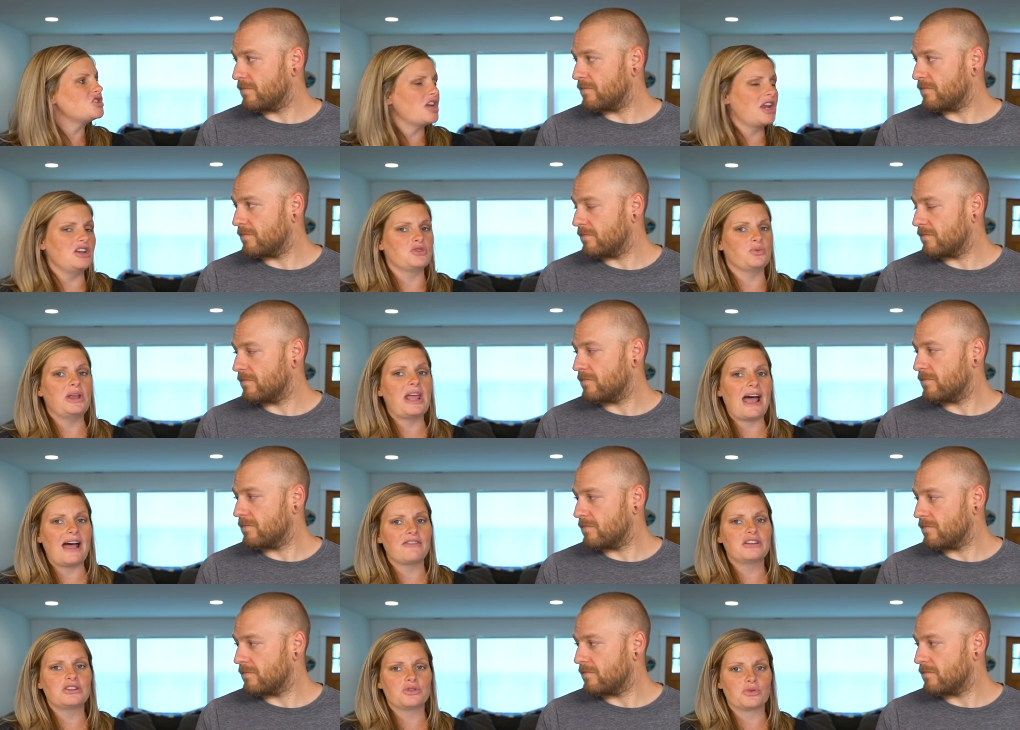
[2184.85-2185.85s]
Speaker 1: change, we
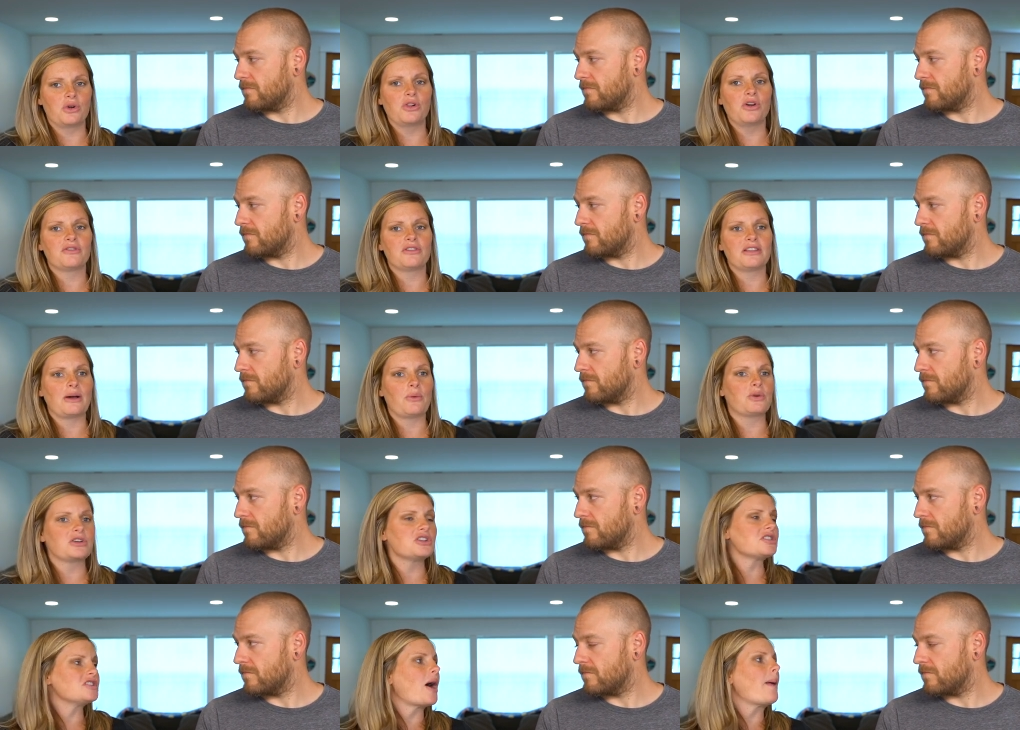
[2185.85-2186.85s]
have control over that we're
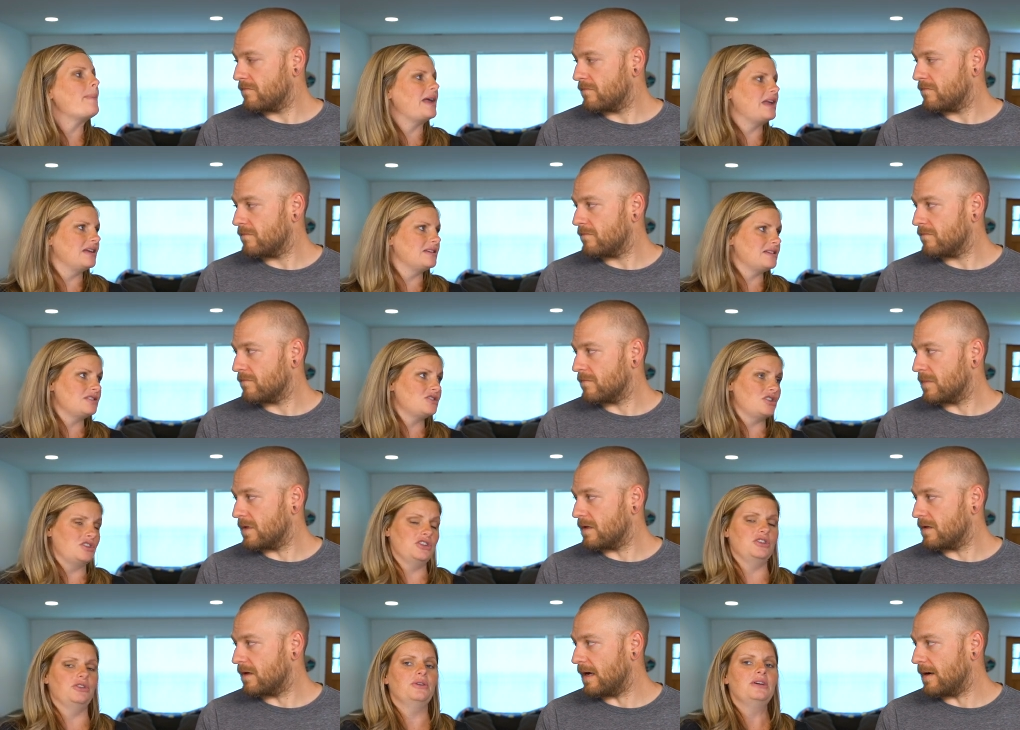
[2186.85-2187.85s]
just not paying attention
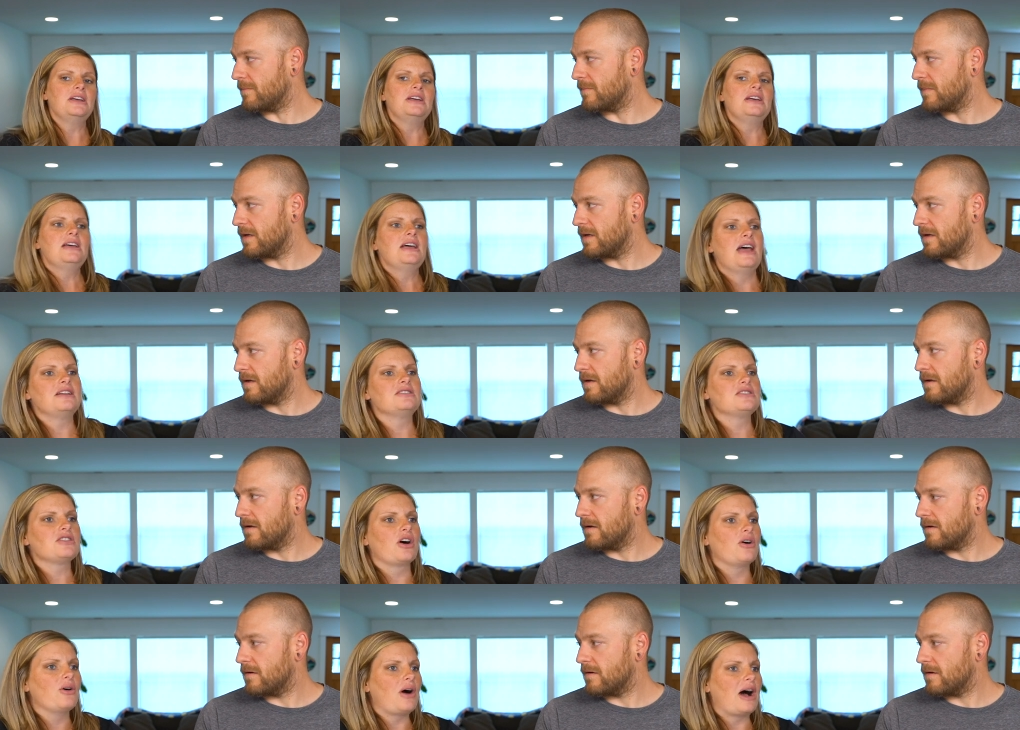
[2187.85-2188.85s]
to. Yeah. And
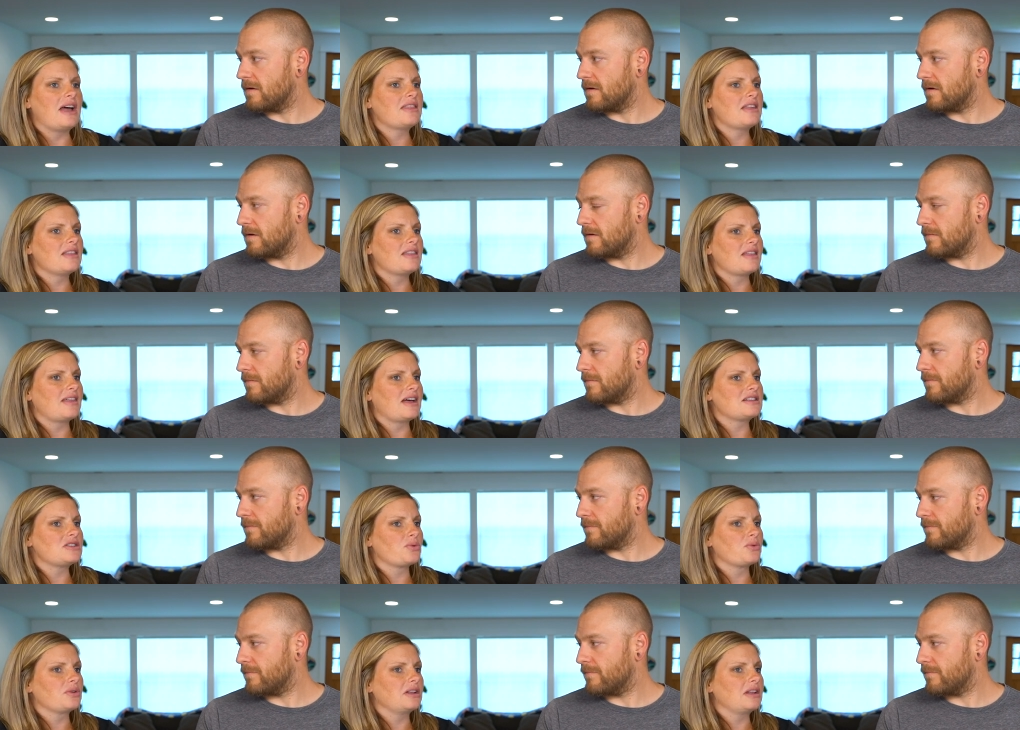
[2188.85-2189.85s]
so I think that that's
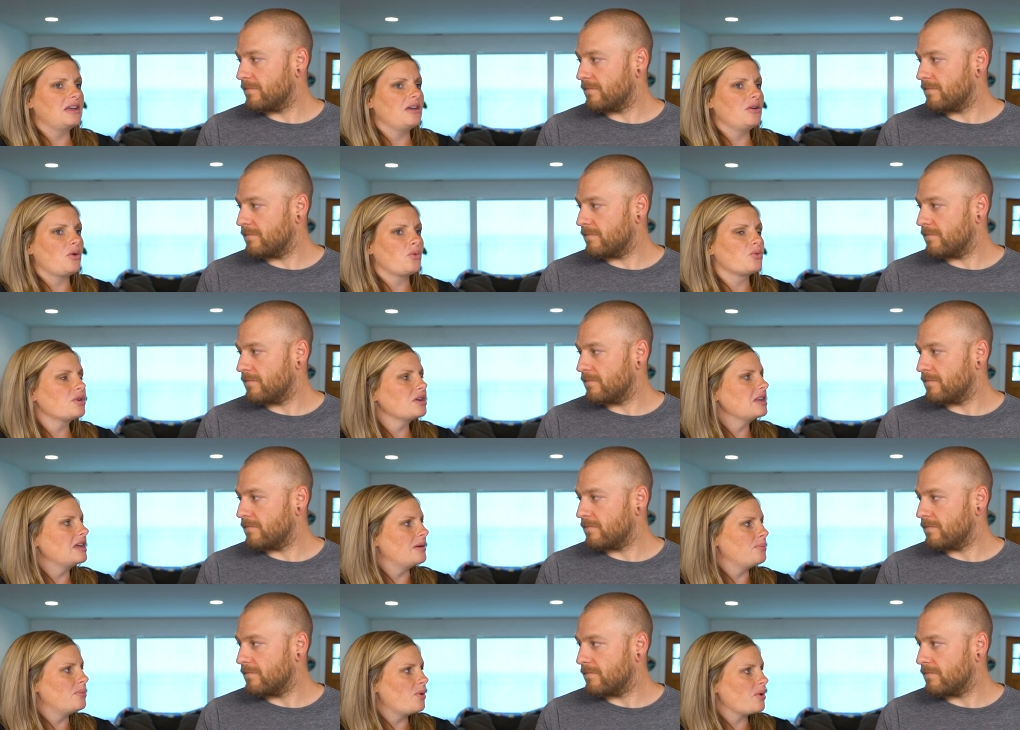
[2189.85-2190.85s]
a really, really
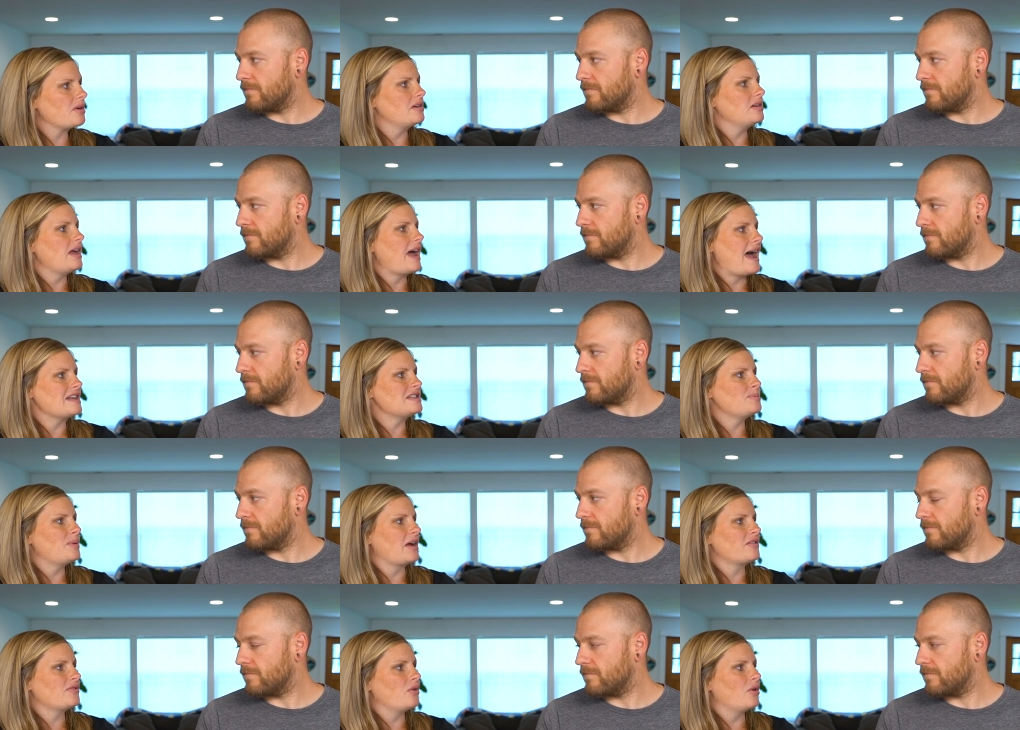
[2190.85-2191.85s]
important
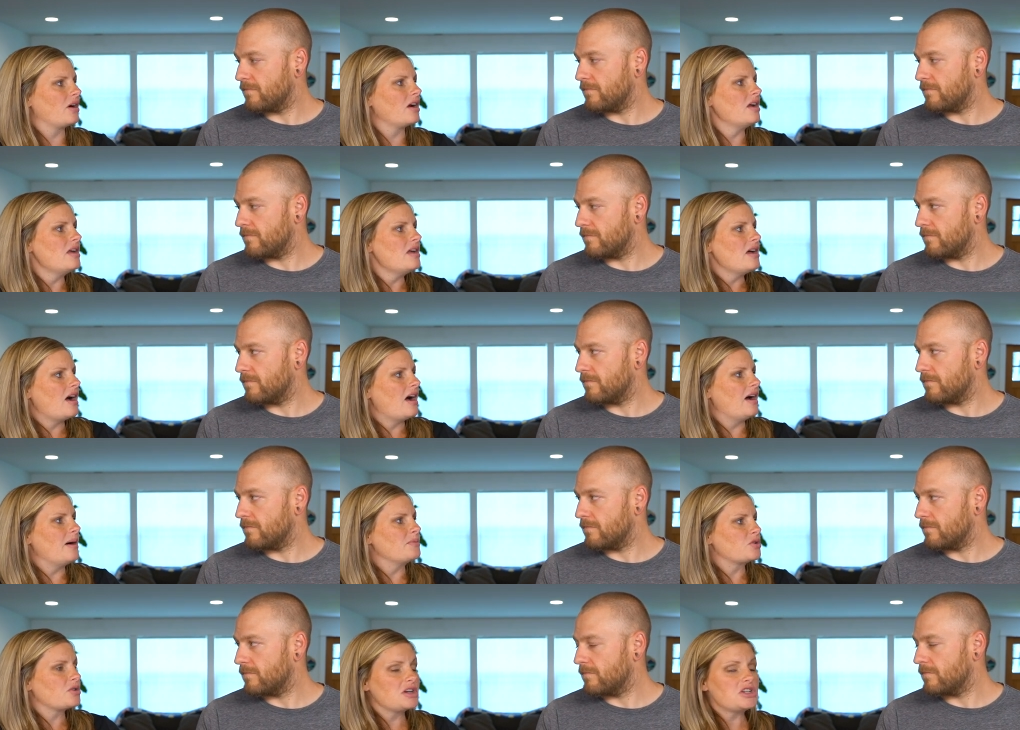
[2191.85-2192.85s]
aspect for
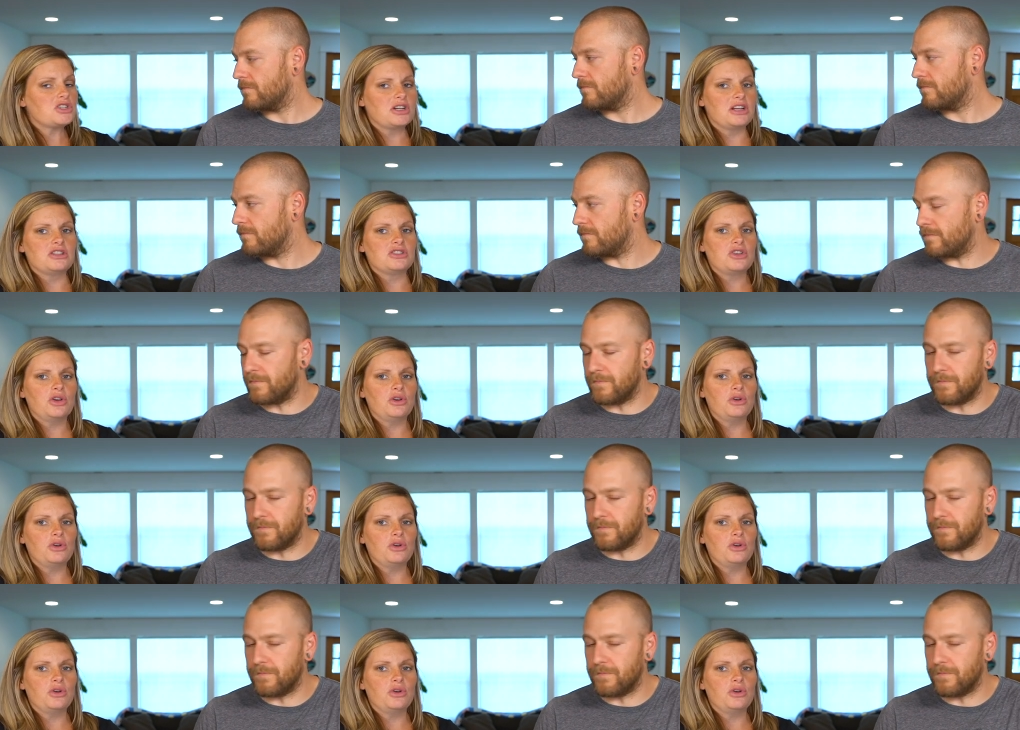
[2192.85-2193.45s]
um, Christians mm-hmm.